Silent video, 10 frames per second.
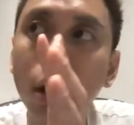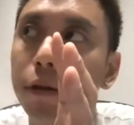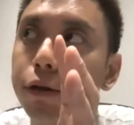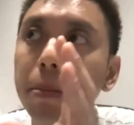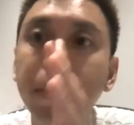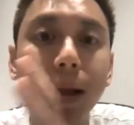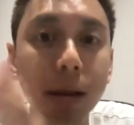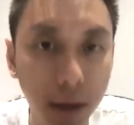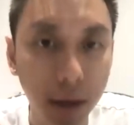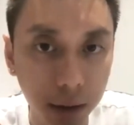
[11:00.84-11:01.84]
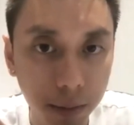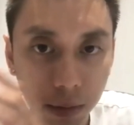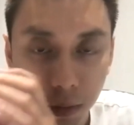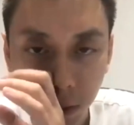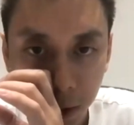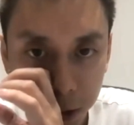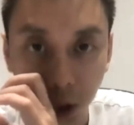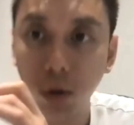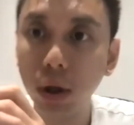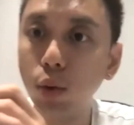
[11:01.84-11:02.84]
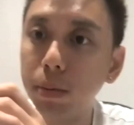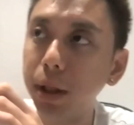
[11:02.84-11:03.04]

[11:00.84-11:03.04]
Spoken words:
of your main thing? So it would